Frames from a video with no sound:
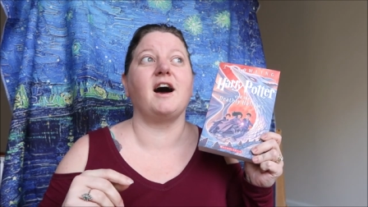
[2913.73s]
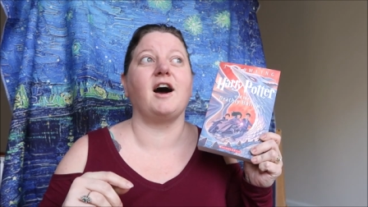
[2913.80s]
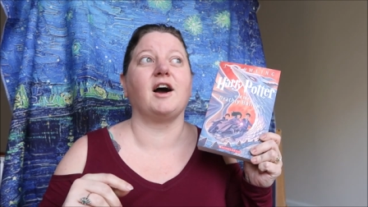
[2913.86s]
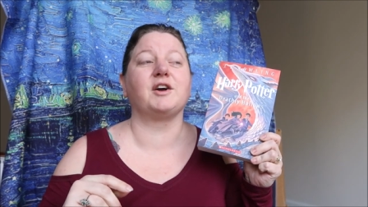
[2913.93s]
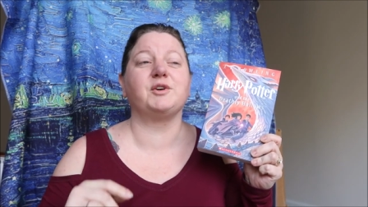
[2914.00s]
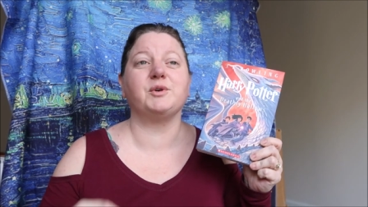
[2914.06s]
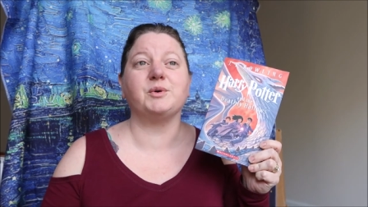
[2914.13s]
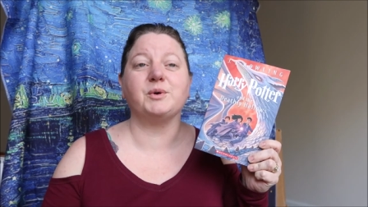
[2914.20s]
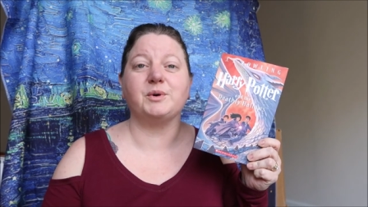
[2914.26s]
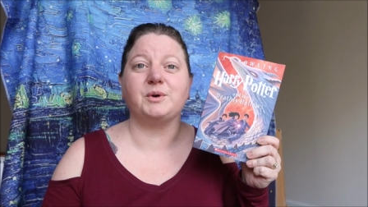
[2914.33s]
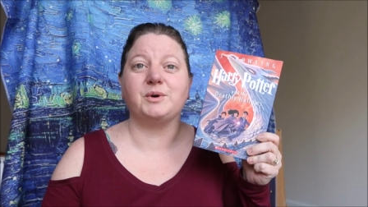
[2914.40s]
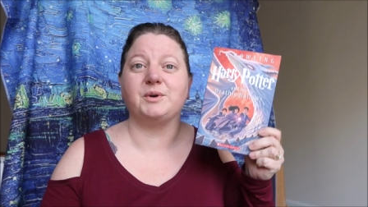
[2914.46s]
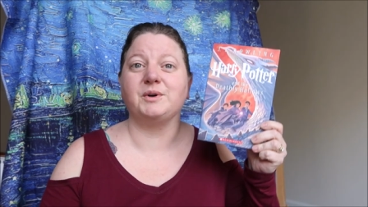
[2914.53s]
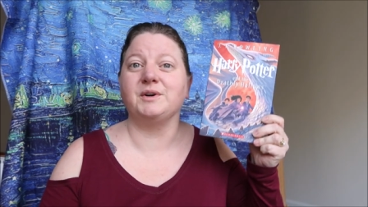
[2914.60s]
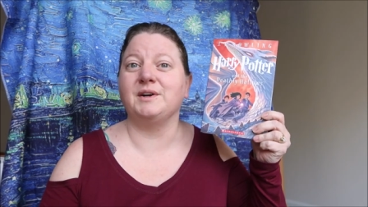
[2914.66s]
a
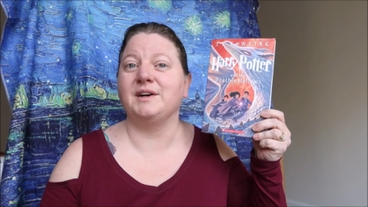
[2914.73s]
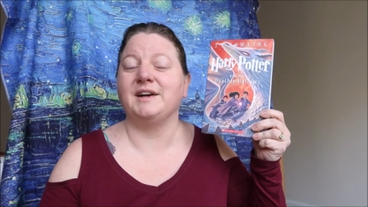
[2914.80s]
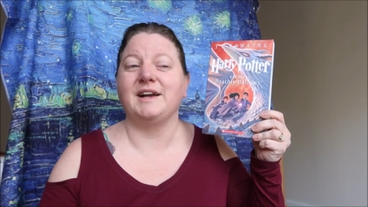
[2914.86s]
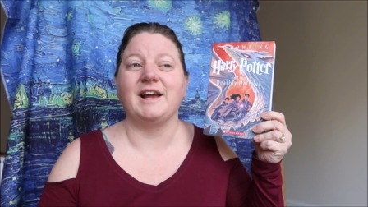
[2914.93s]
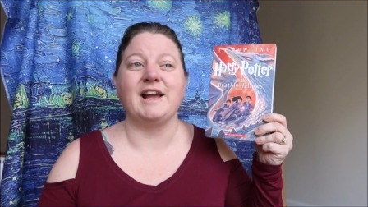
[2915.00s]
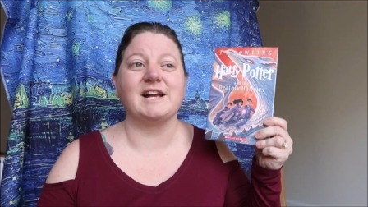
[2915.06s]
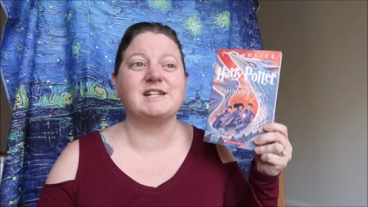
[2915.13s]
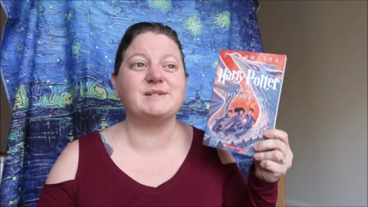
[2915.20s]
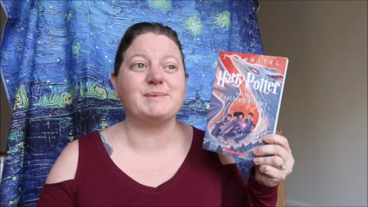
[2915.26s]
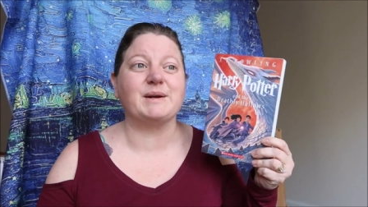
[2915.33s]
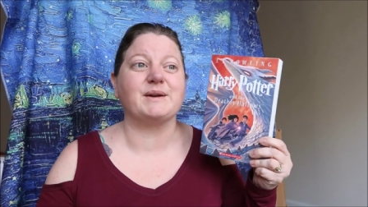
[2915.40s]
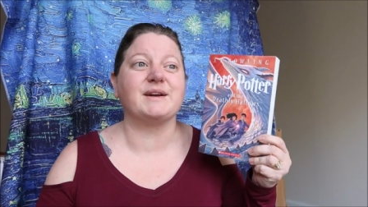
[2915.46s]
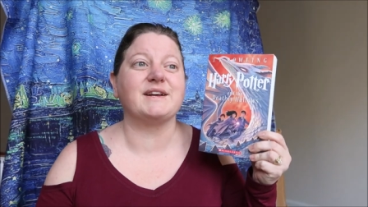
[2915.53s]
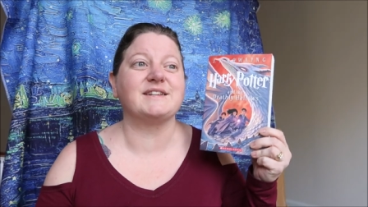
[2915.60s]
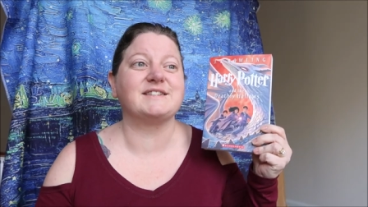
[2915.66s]
cool
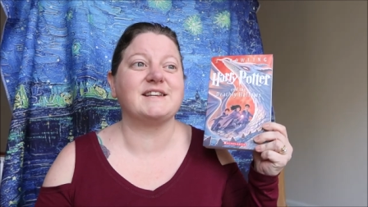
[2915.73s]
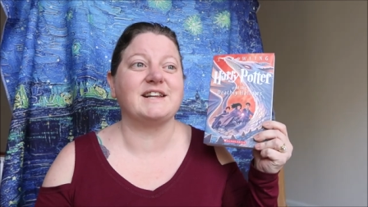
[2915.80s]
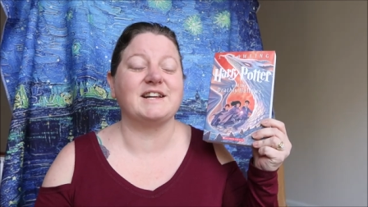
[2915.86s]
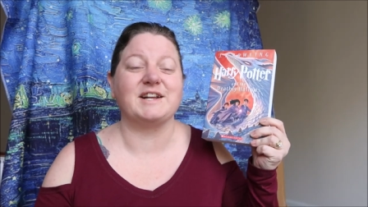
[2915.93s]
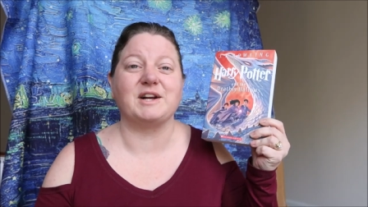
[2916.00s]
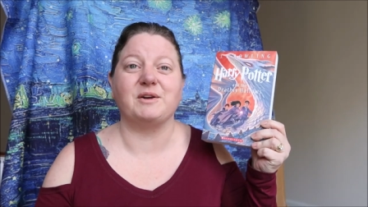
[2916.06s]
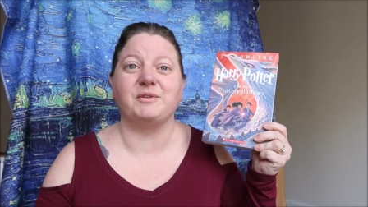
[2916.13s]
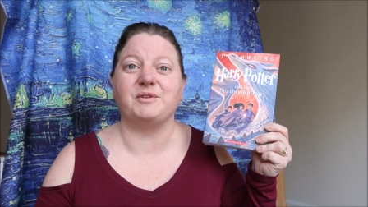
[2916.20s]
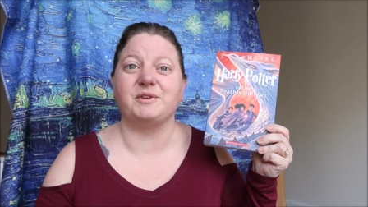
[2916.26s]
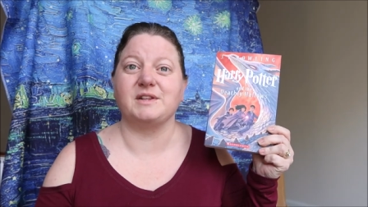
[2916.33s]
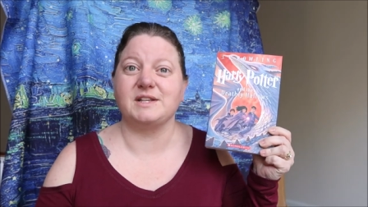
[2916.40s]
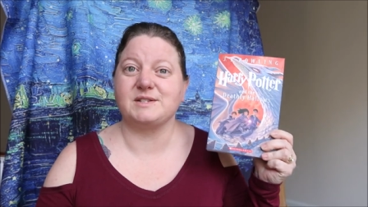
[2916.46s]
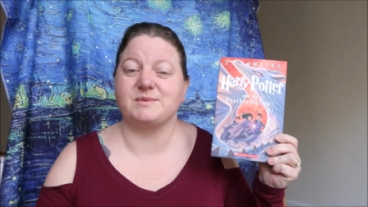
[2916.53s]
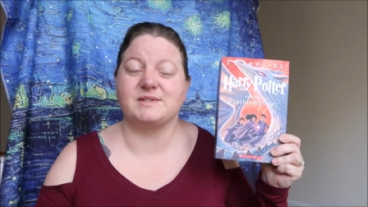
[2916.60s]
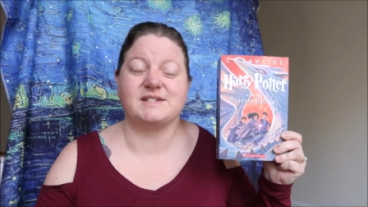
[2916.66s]
experience getting to go through
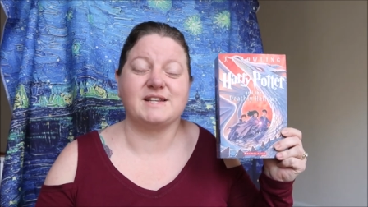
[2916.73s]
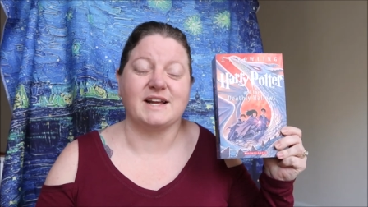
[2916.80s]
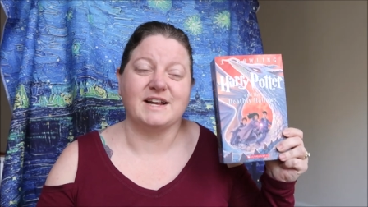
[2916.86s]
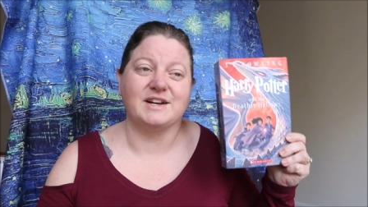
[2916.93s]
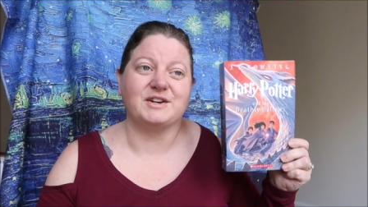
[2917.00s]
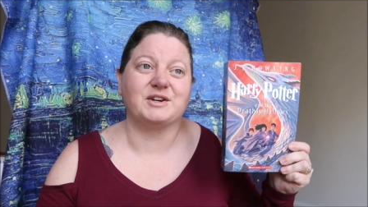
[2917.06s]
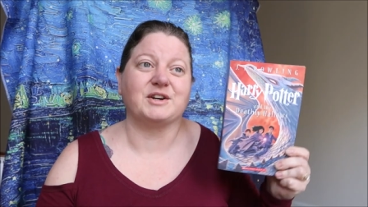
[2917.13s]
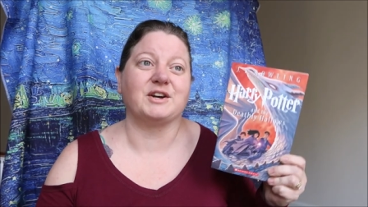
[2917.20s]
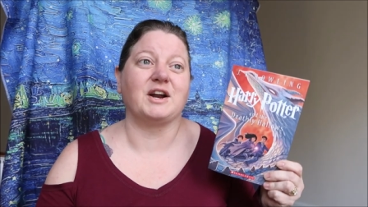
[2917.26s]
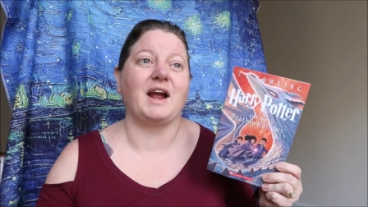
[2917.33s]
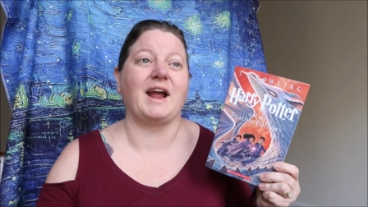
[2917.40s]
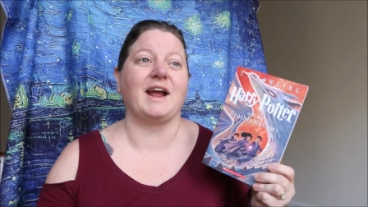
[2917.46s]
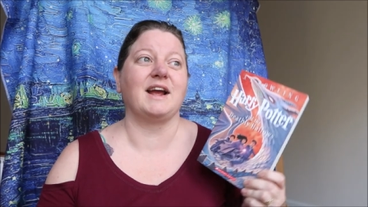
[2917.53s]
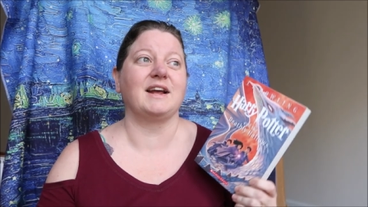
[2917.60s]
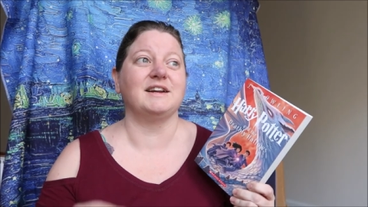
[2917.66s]
this with Xander
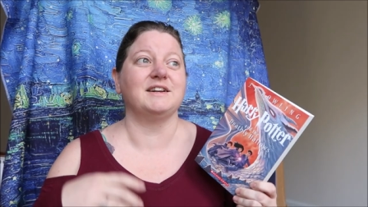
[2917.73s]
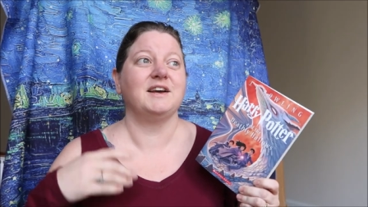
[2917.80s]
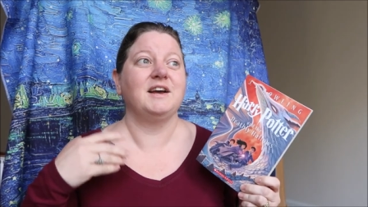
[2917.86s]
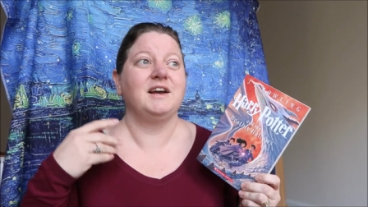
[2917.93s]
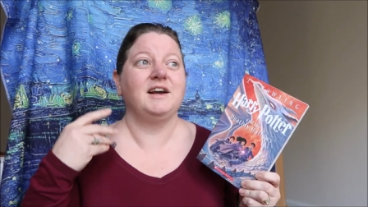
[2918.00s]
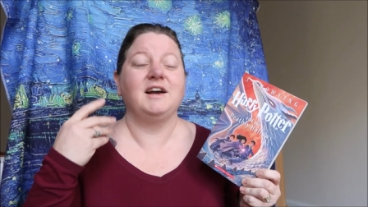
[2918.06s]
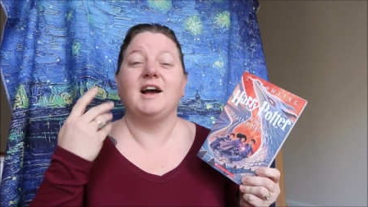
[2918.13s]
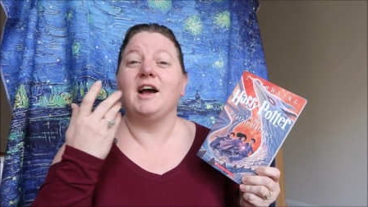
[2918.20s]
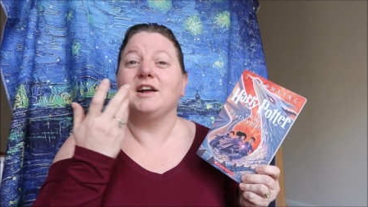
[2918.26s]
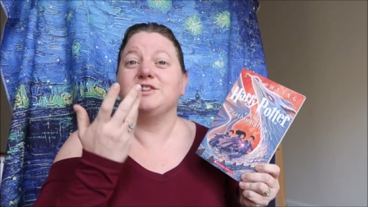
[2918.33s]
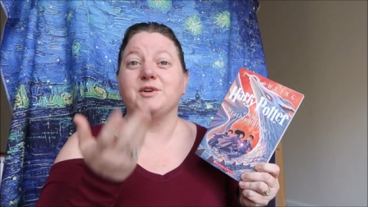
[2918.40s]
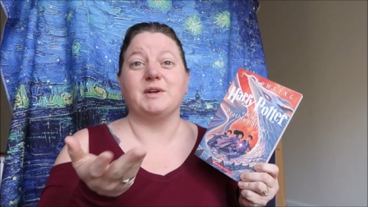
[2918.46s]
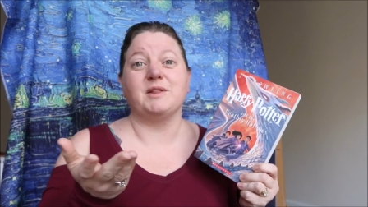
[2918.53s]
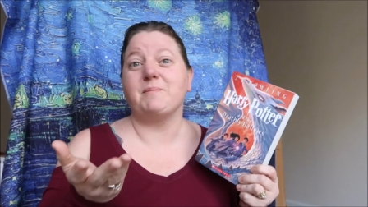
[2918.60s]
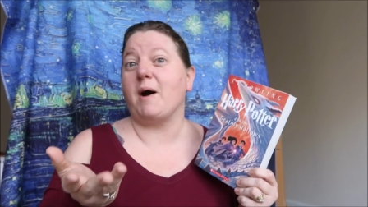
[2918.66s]
and
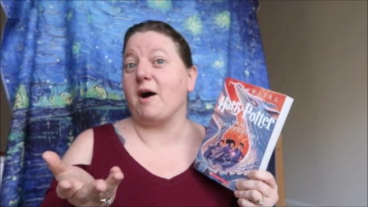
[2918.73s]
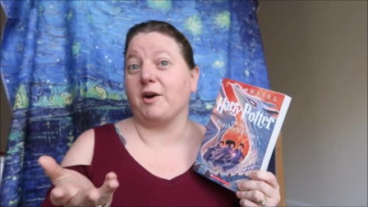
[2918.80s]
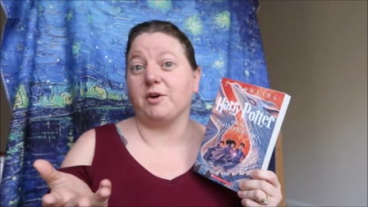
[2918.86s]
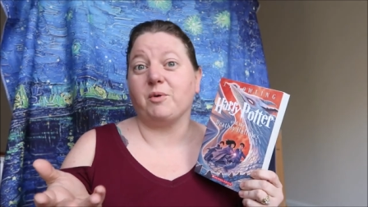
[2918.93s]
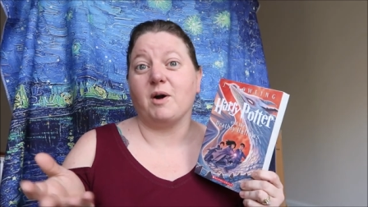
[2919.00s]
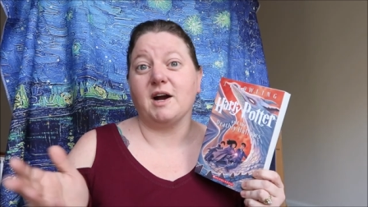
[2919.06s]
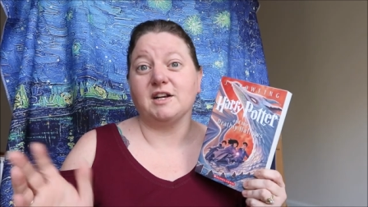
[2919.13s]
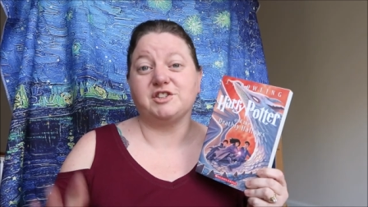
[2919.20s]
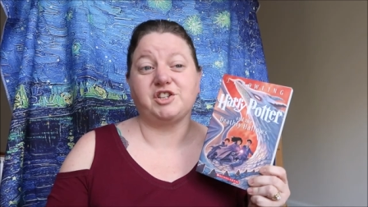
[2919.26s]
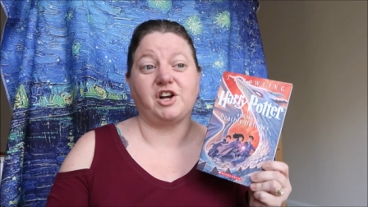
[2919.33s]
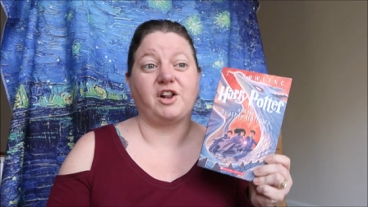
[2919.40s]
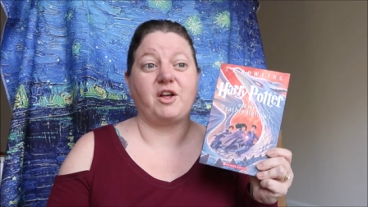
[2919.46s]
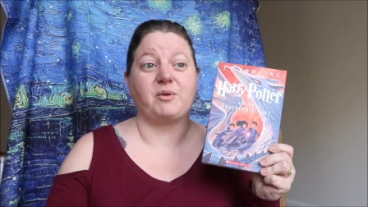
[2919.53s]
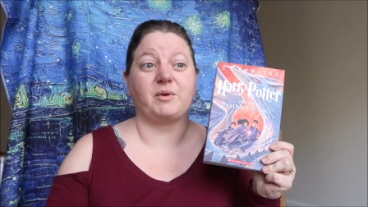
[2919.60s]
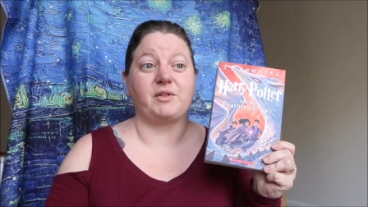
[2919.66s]
doing the Potter Watch
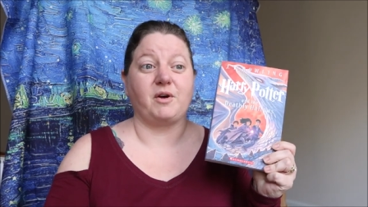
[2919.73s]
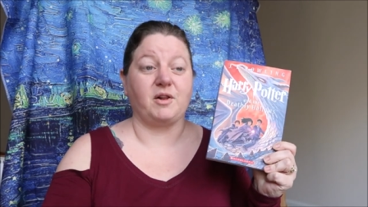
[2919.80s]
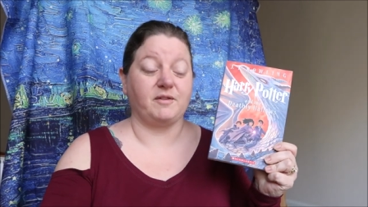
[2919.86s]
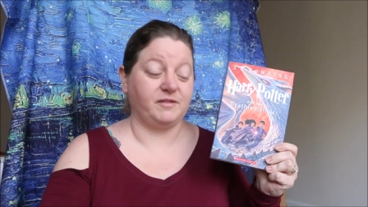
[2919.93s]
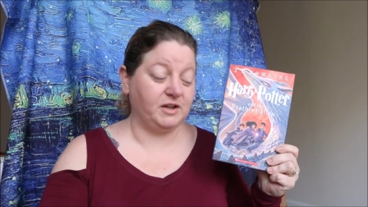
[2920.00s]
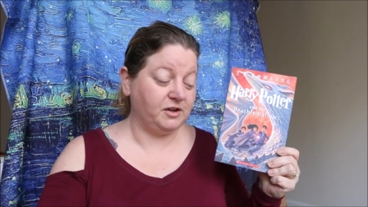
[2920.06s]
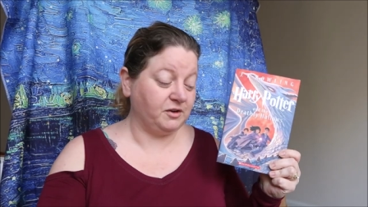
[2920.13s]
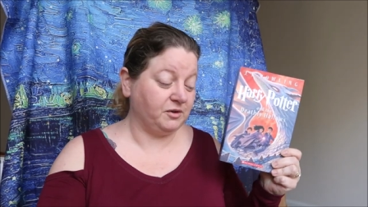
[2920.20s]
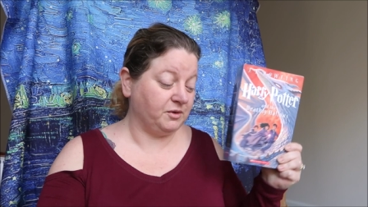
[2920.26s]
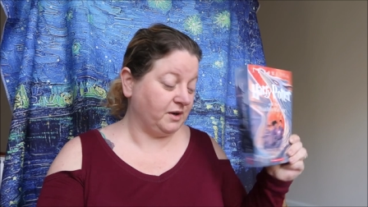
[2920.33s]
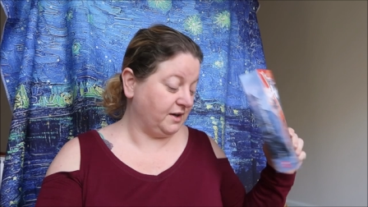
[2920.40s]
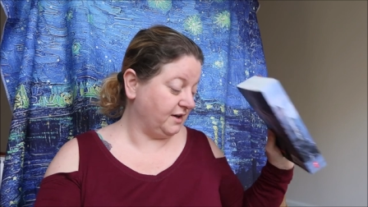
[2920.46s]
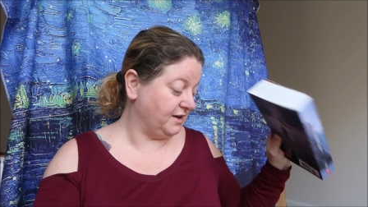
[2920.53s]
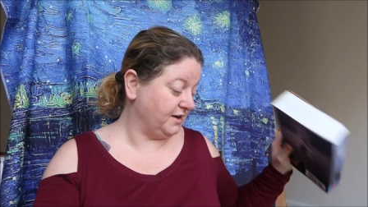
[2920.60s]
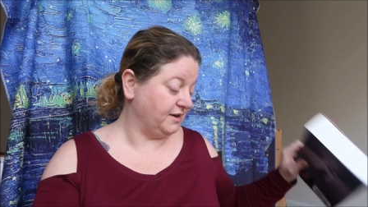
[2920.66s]
along with all of
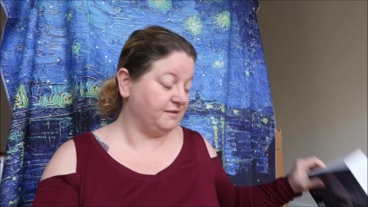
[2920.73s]
you.